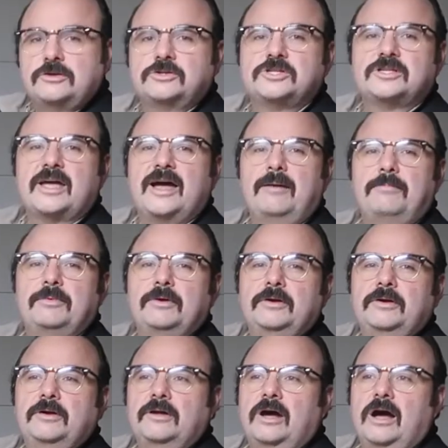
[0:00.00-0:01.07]
step
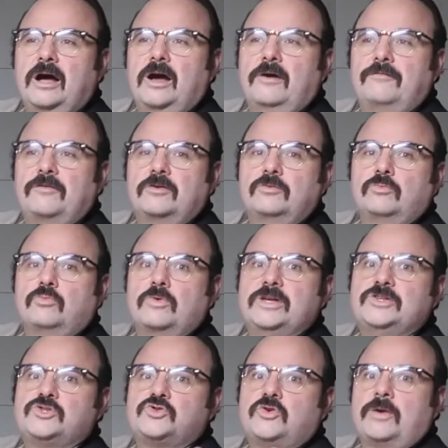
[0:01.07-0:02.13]
of
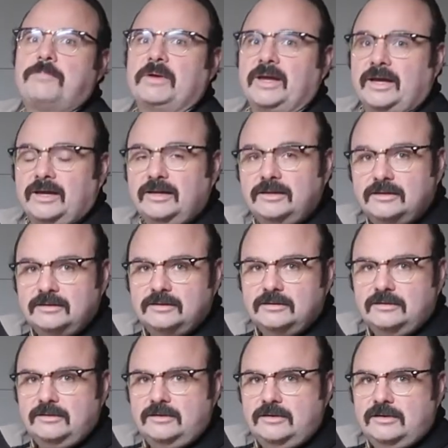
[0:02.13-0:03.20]
re-stripping
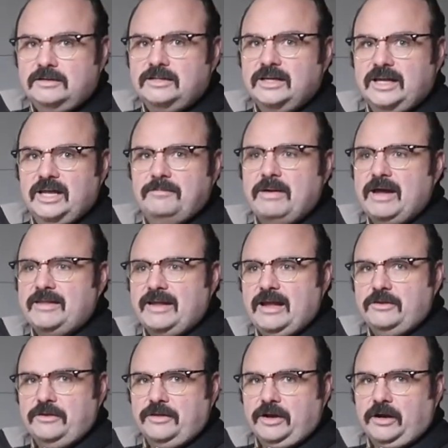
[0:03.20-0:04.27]
to get back down
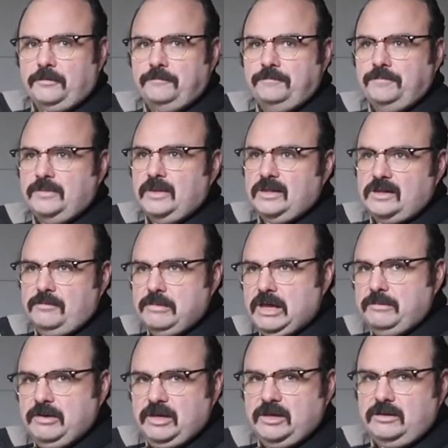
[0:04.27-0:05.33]
to there, to
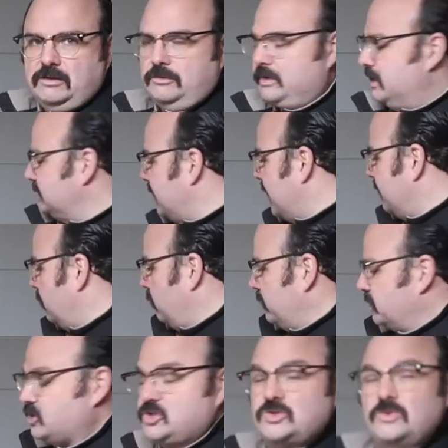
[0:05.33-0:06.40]
maybe do this. I don't
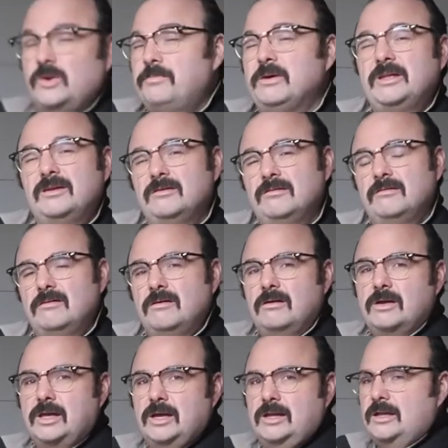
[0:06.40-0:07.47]
want to strip it
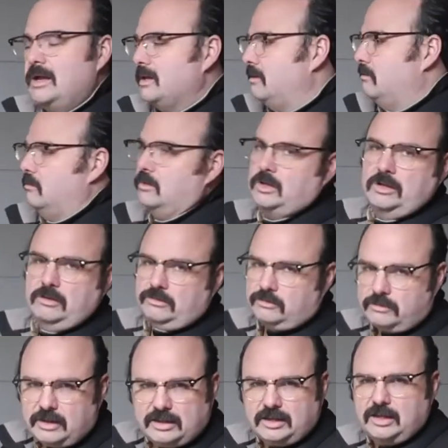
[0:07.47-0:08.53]
again. I don't want to go
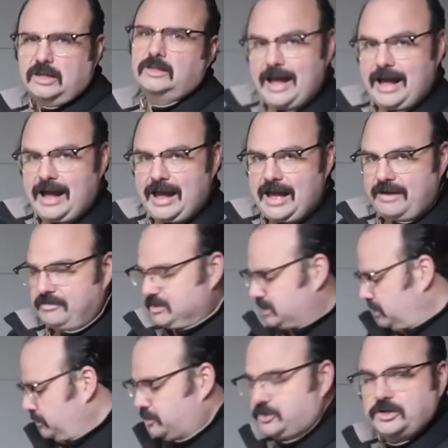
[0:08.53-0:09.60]
through that again. I have a
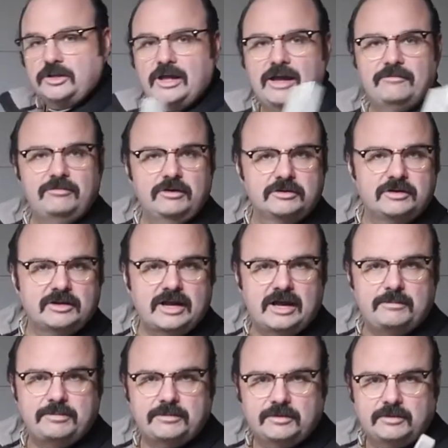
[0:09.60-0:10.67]
solution. I've looked it
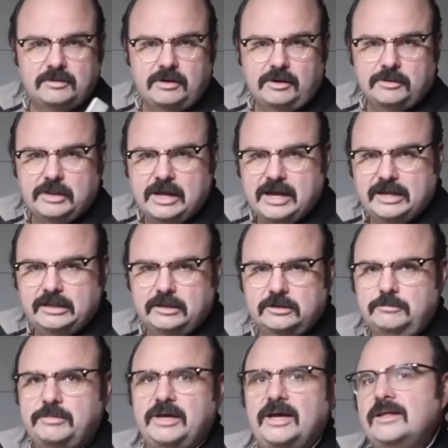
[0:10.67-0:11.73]
up online a little
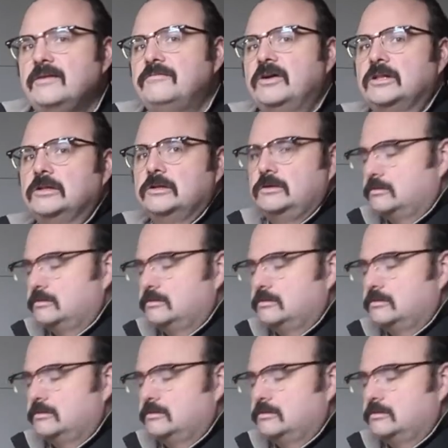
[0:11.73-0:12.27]
bit, done a little